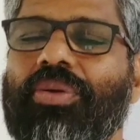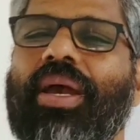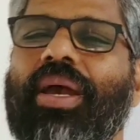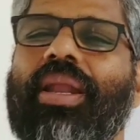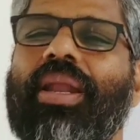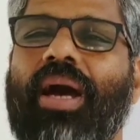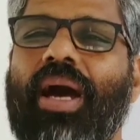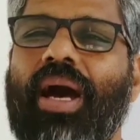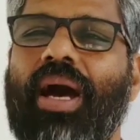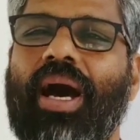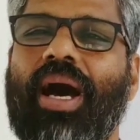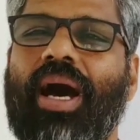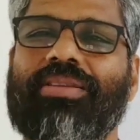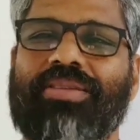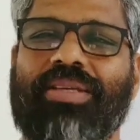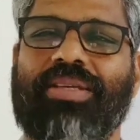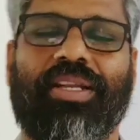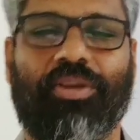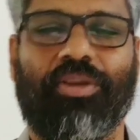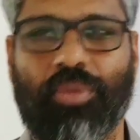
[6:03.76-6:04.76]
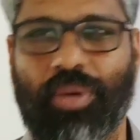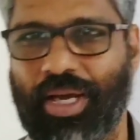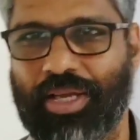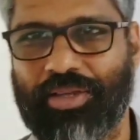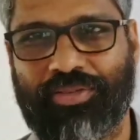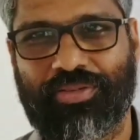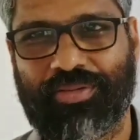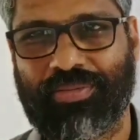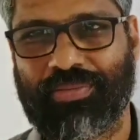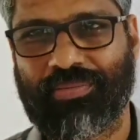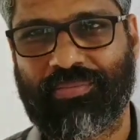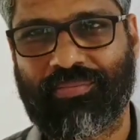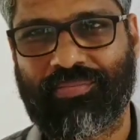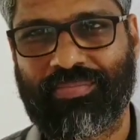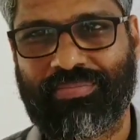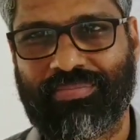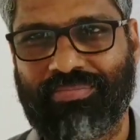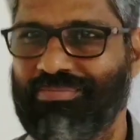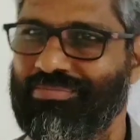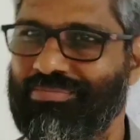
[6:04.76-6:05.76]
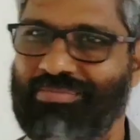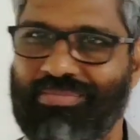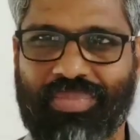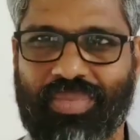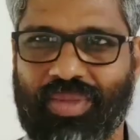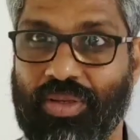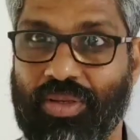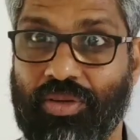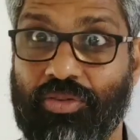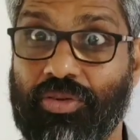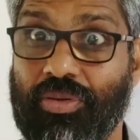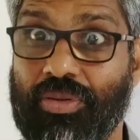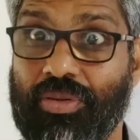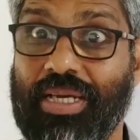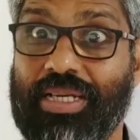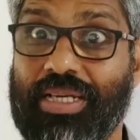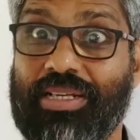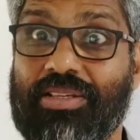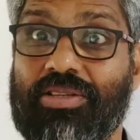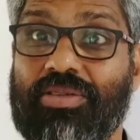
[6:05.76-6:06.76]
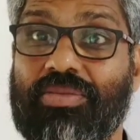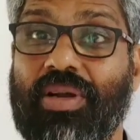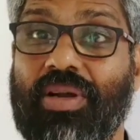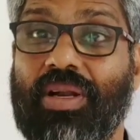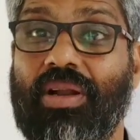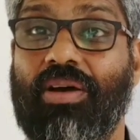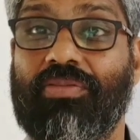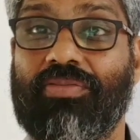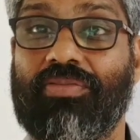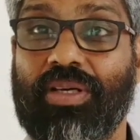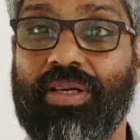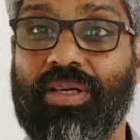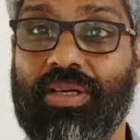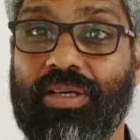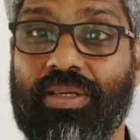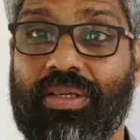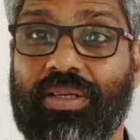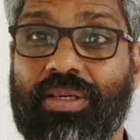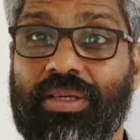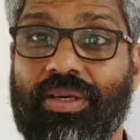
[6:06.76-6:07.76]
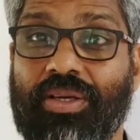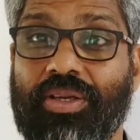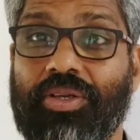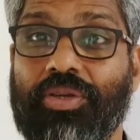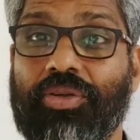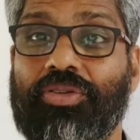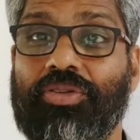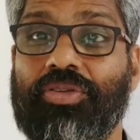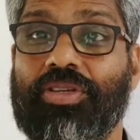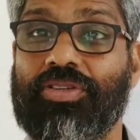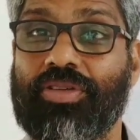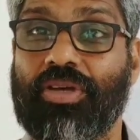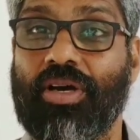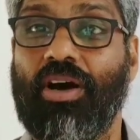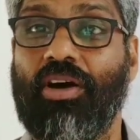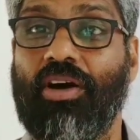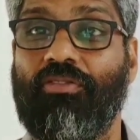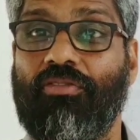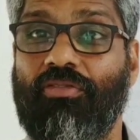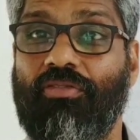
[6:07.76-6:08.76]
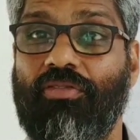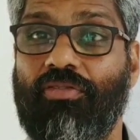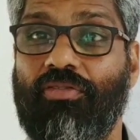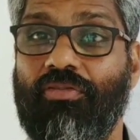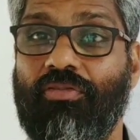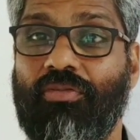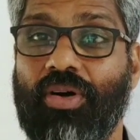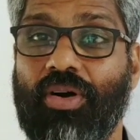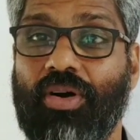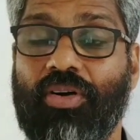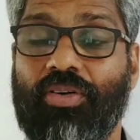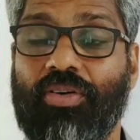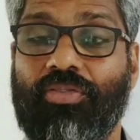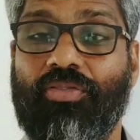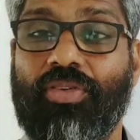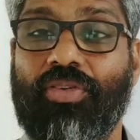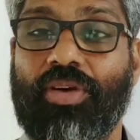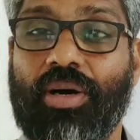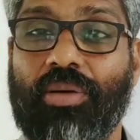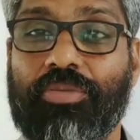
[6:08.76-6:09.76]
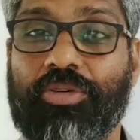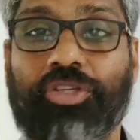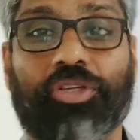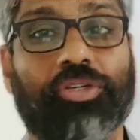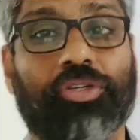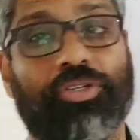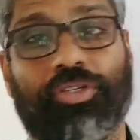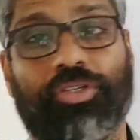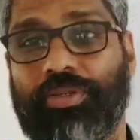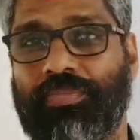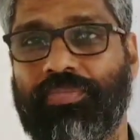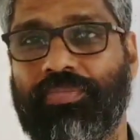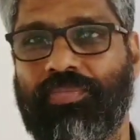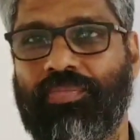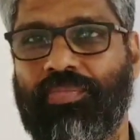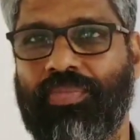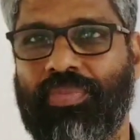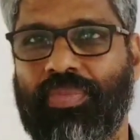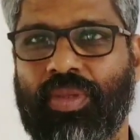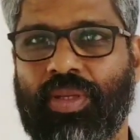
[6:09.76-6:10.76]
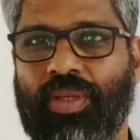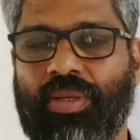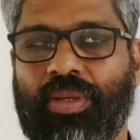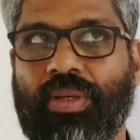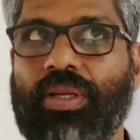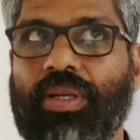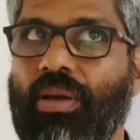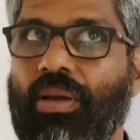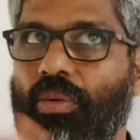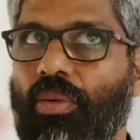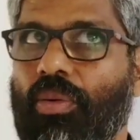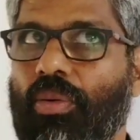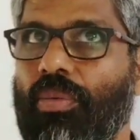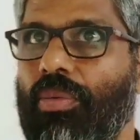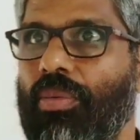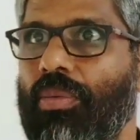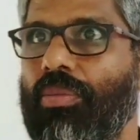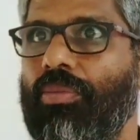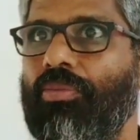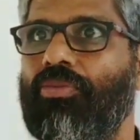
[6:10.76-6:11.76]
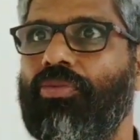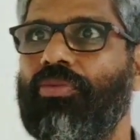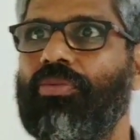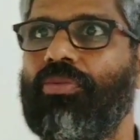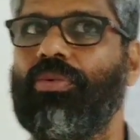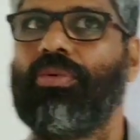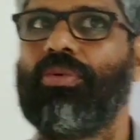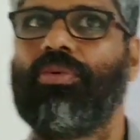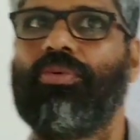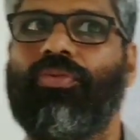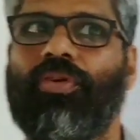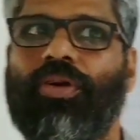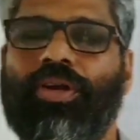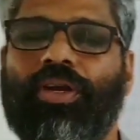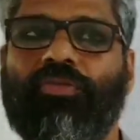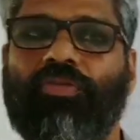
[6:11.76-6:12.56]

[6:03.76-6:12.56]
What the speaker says: you can ask advice. So that is one of the uses of should. Now, for